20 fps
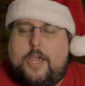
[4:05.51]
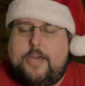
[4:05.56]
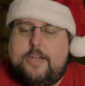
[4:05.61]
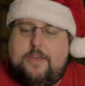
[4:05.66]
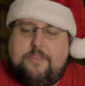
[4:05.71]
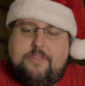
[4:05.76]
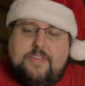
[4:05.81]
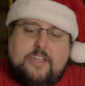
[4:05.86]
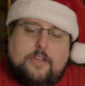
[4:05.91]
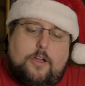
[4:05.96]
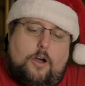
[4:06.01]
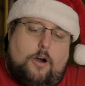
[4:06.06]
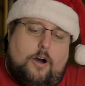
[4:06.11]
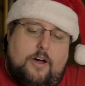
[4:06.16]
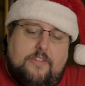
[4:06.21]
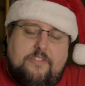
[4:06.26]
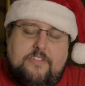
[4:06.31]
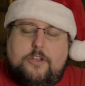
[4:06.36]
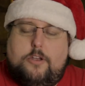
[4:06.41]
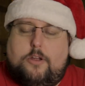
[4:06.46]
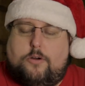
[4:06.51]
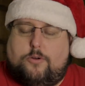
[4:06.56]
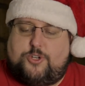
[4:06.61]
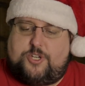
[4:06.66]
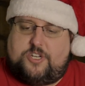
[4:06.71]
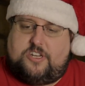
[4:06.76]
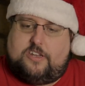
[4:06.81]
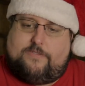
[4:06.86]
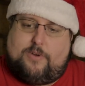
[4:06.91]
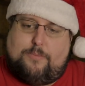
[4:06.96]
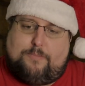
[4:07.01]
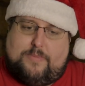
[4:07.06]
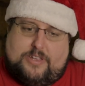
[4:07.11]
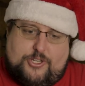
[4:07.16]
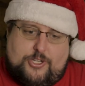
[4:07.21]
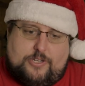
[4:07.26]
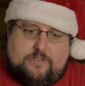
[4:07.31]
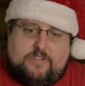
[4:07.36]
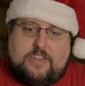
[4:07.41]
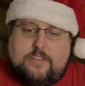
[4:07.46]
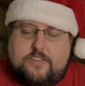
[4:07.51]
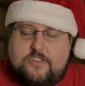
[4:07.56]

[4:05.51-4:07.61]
And I think on the notion of a mystery,